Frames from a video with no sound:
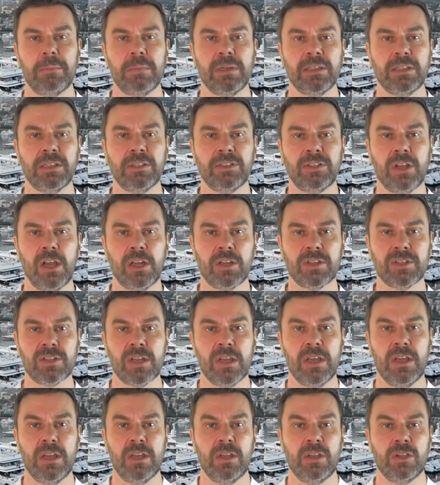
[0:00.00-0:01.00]
million.
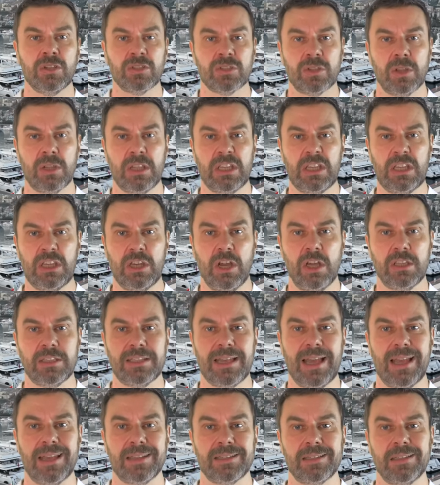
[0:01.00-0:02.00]
So the yacht
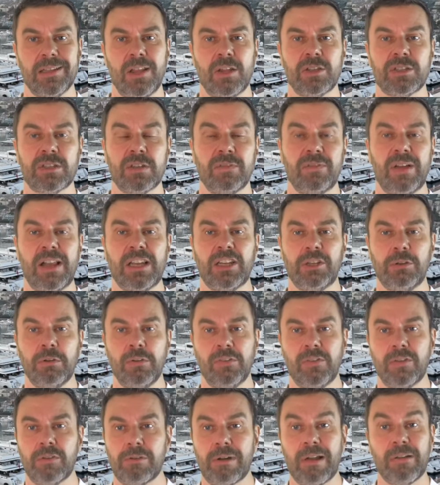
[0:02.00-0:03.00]
has lost the value
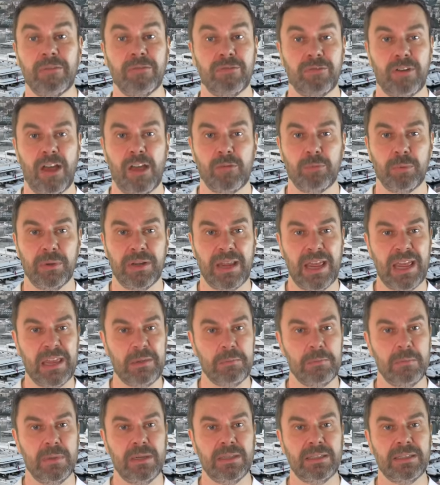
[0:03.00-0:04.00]
of around
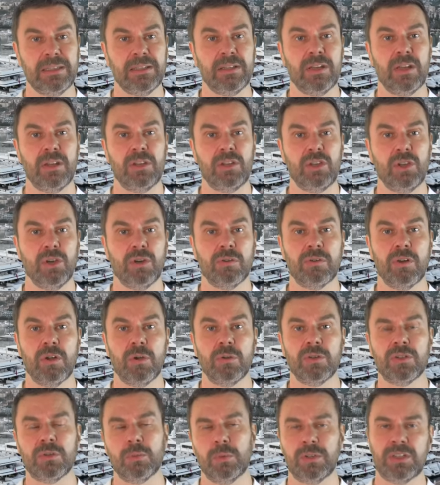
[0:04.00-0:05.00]
5.8 million euros,